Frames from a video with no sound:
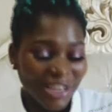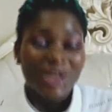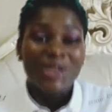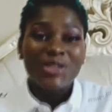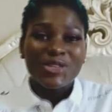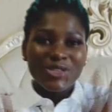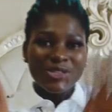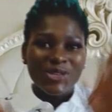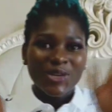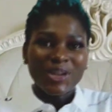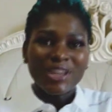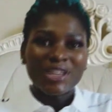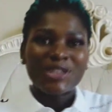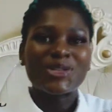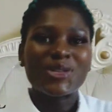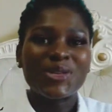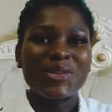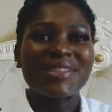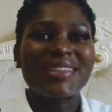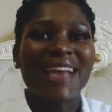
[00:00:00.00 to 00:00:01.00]
So it
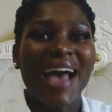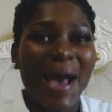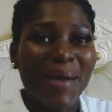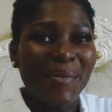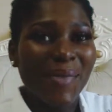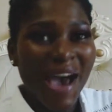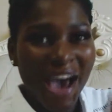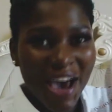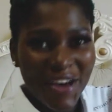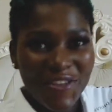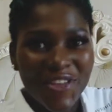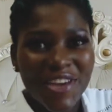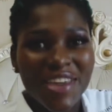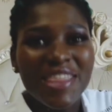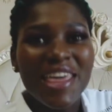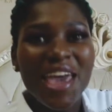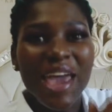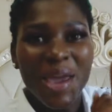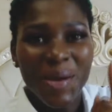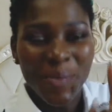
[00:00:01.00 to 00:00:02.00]
shows I'm
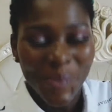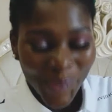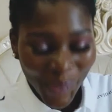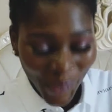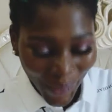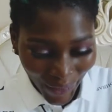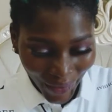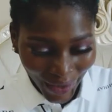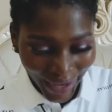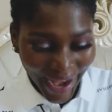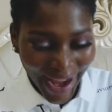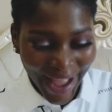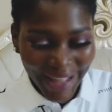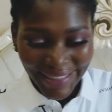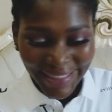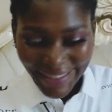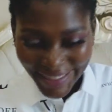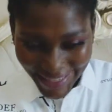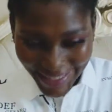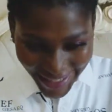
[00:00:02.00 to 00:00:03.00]
having a boy at
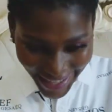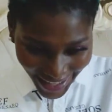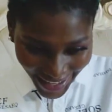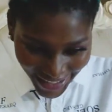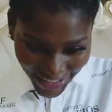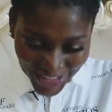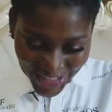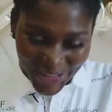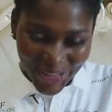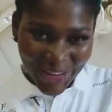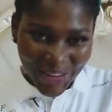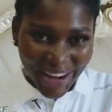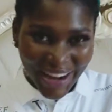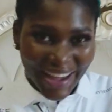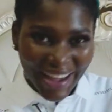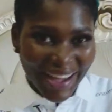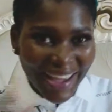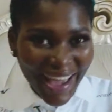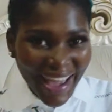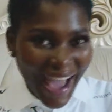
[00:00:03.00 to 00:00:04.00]
this stage.
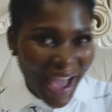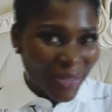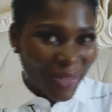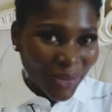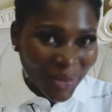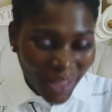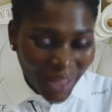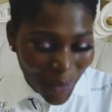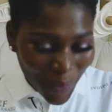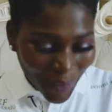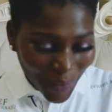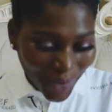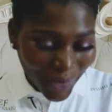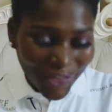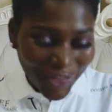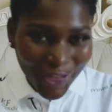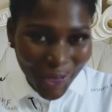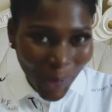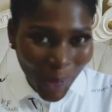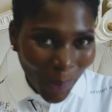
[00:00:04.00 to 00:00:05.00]
Okay, another point
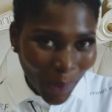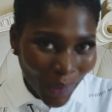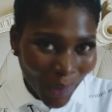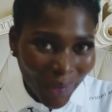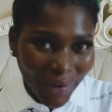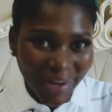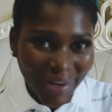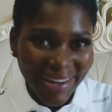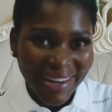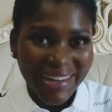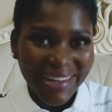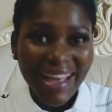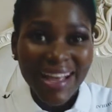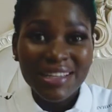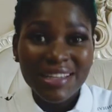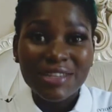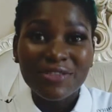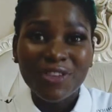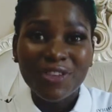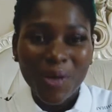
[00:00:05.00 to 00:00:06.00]
for boy.
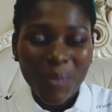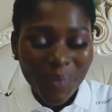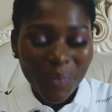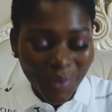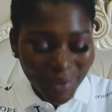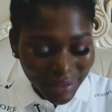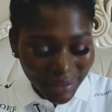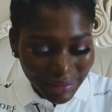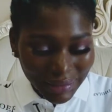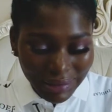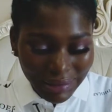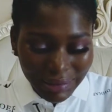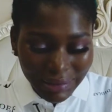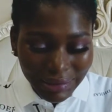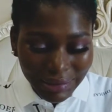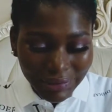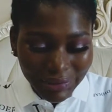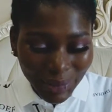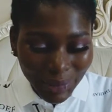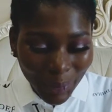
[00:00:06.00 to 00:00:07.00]
That's four
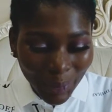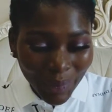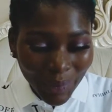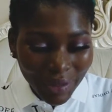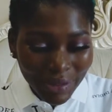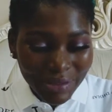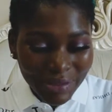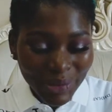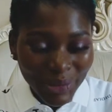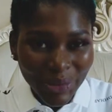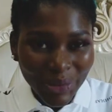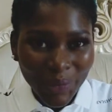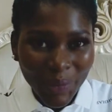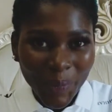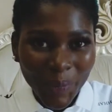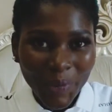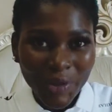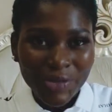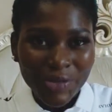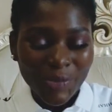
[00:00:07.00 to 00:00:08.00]
points or 3
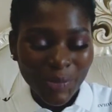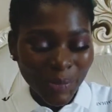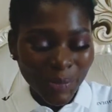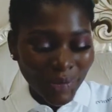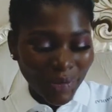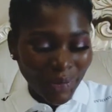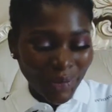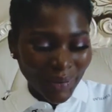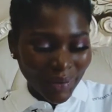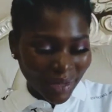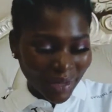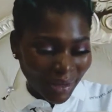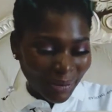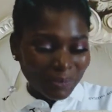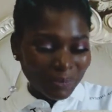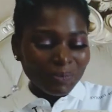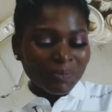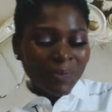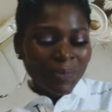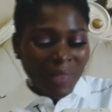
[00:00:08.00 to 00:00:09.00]
points for boy. Okay,
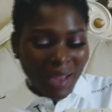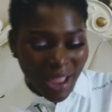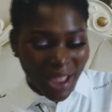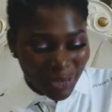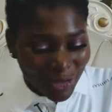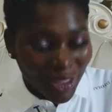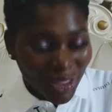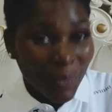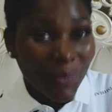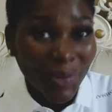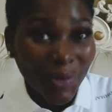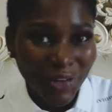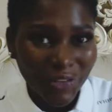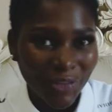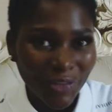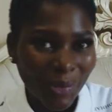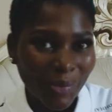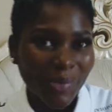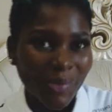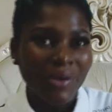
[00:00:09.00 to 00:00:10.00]
another point
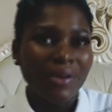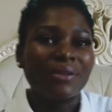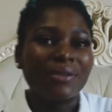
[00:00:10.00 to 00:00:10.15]
for boy.